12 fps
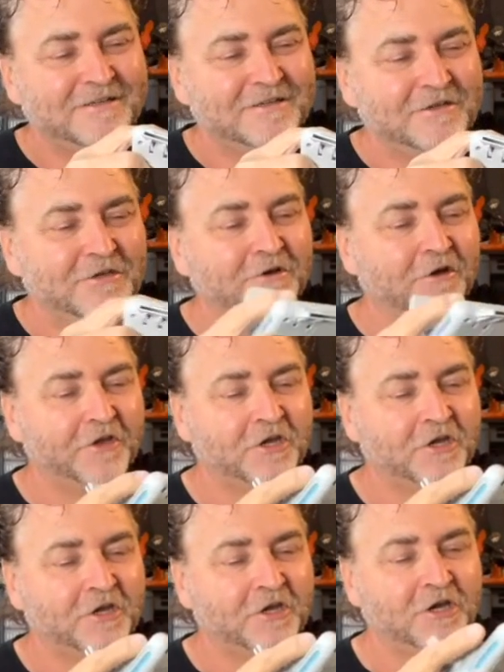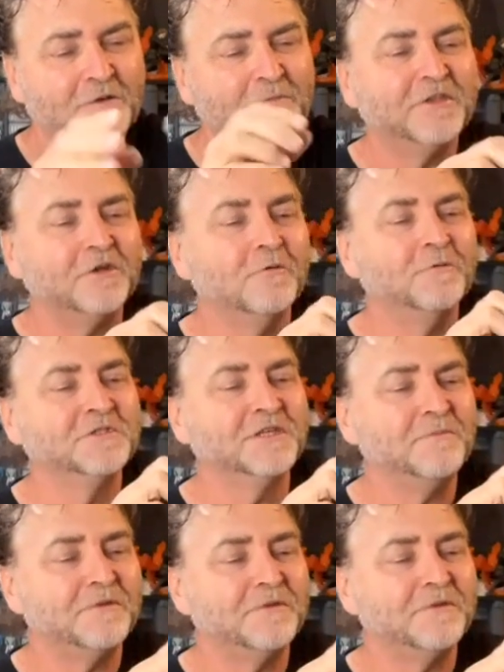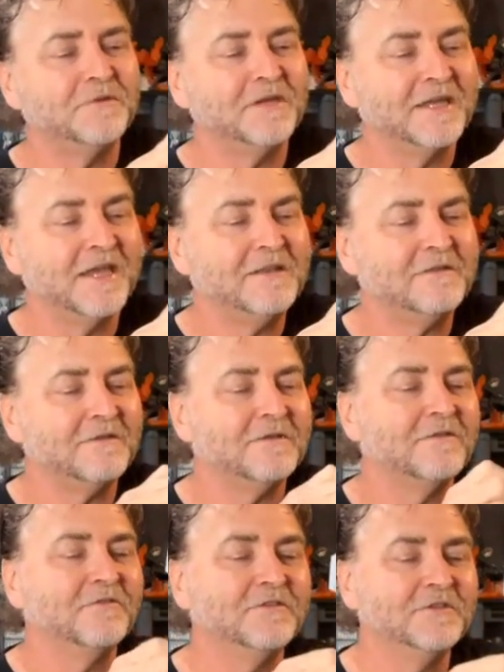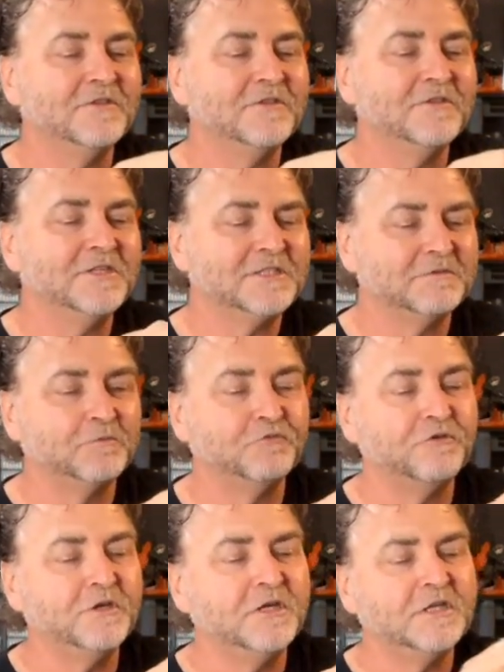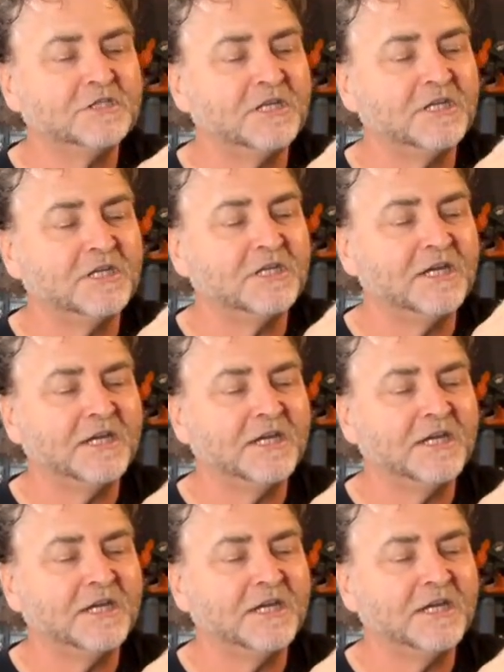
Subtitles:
the cockpit that opens up again. This stuff's pretty tight to